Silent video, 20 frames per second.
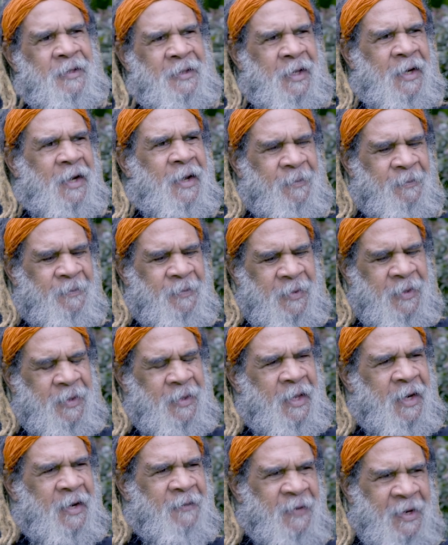that
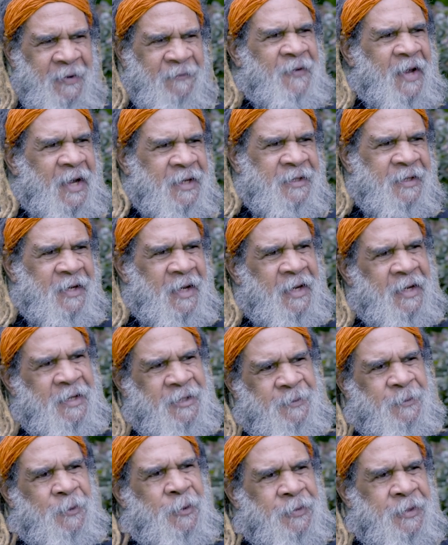have been vaccinated
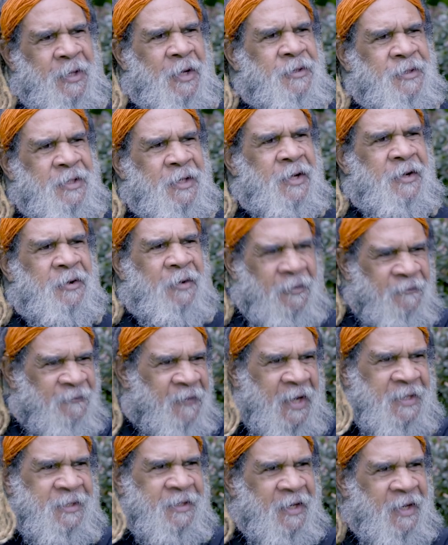and support those that are
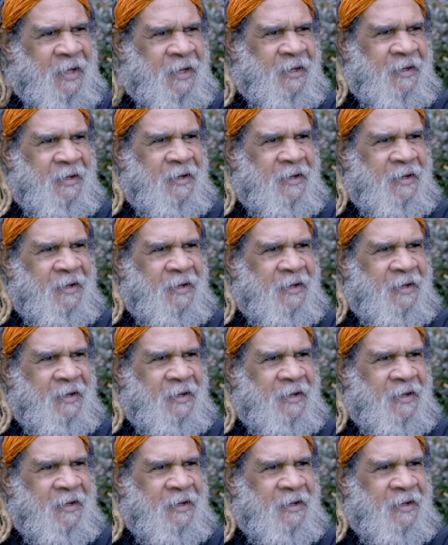non-vaccinated.